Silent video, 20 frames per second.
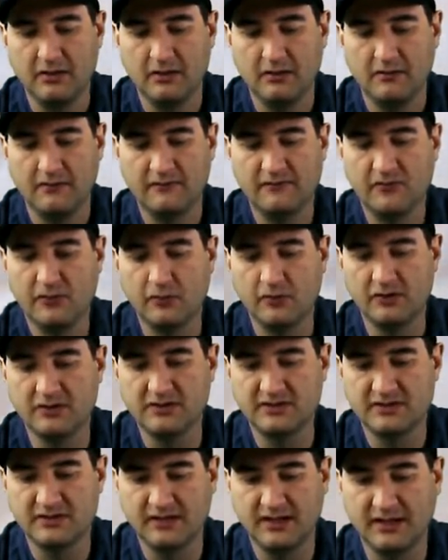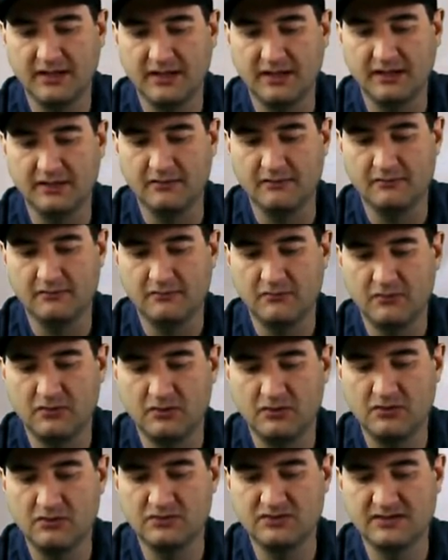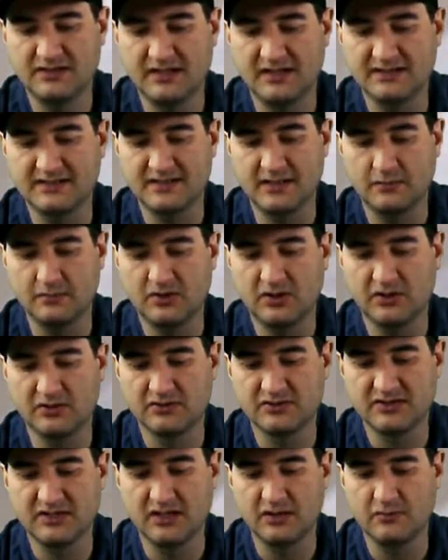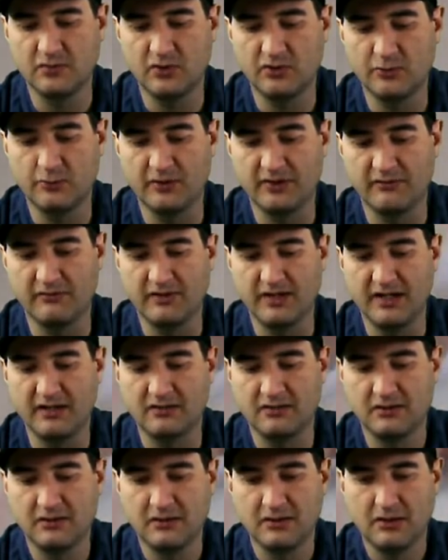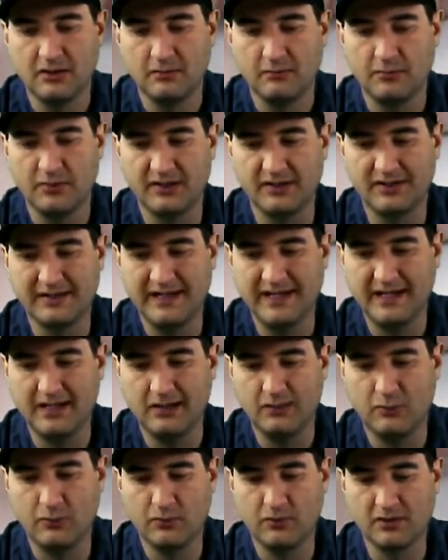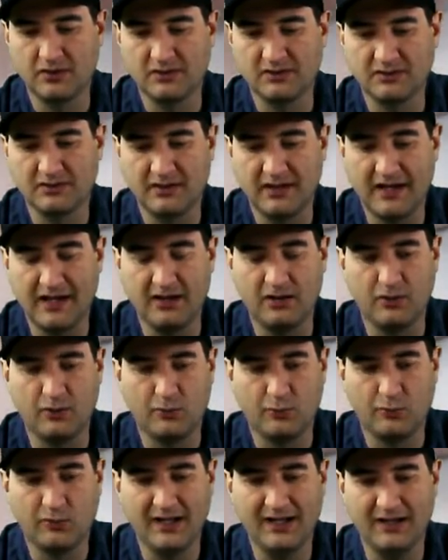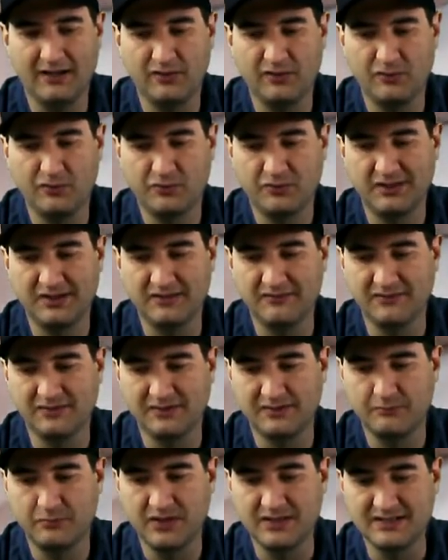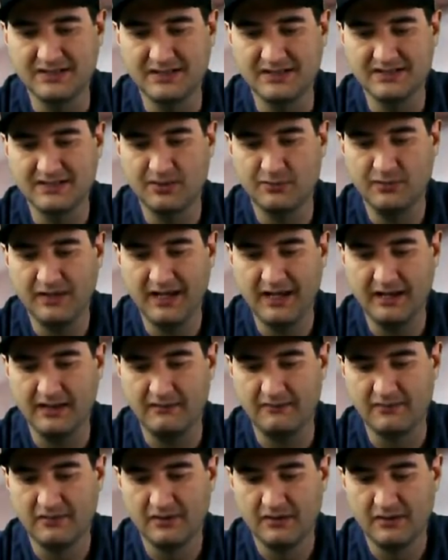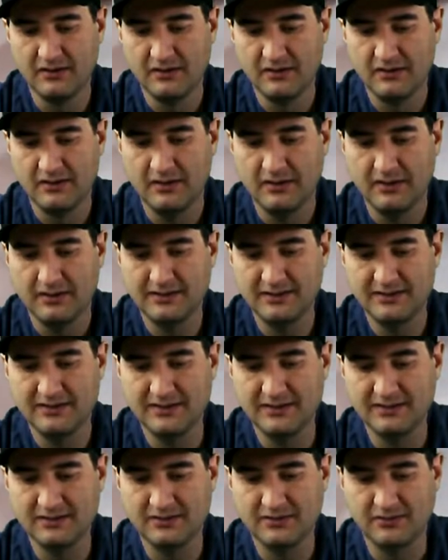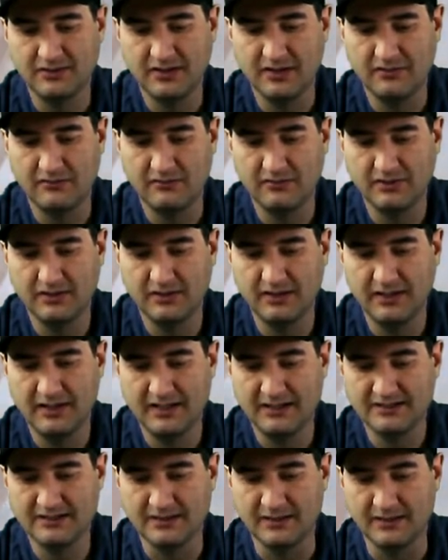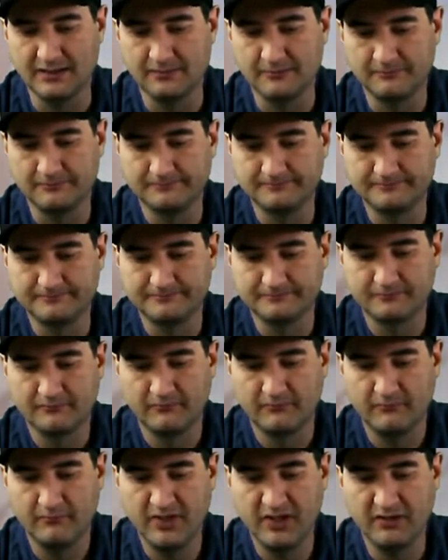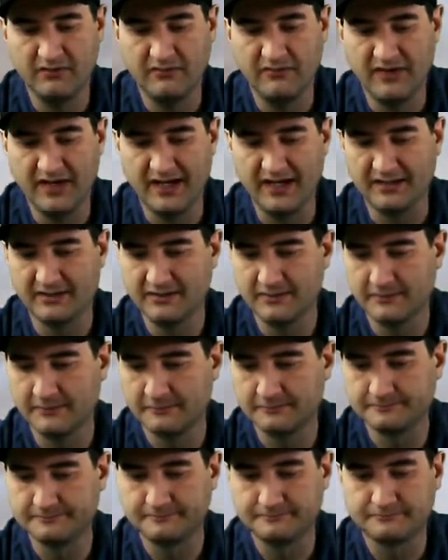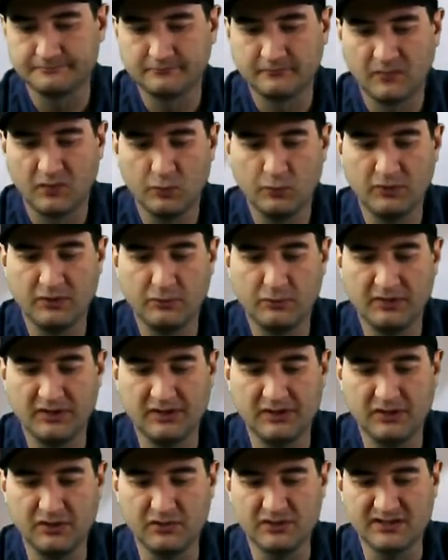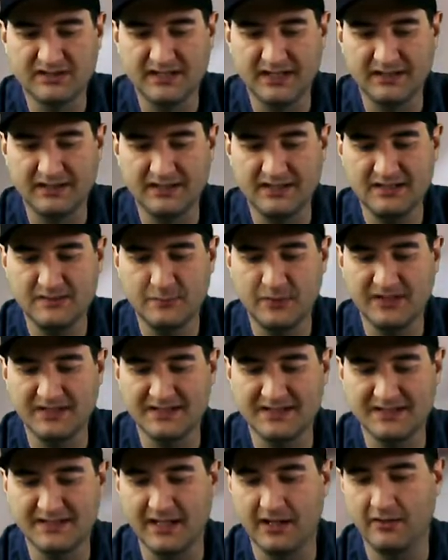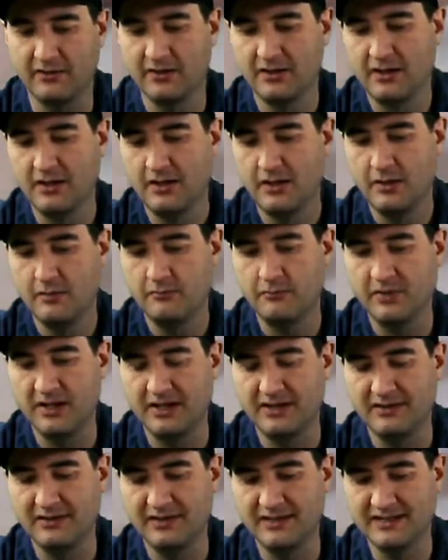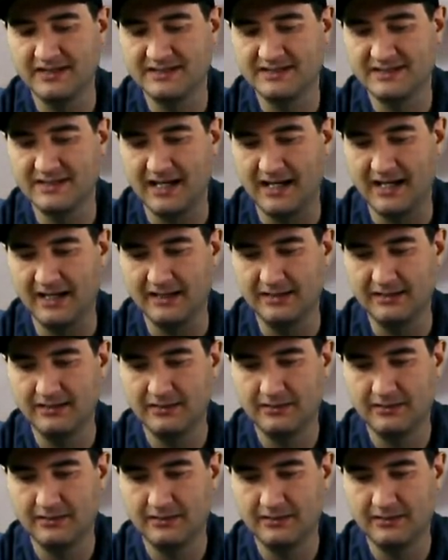of course, and use that same color scheme all the way around. But that worked out well, given the pieces that we have. I think that turned out really excellent. Matter of fact, what we could do is take these pieces out, make this side.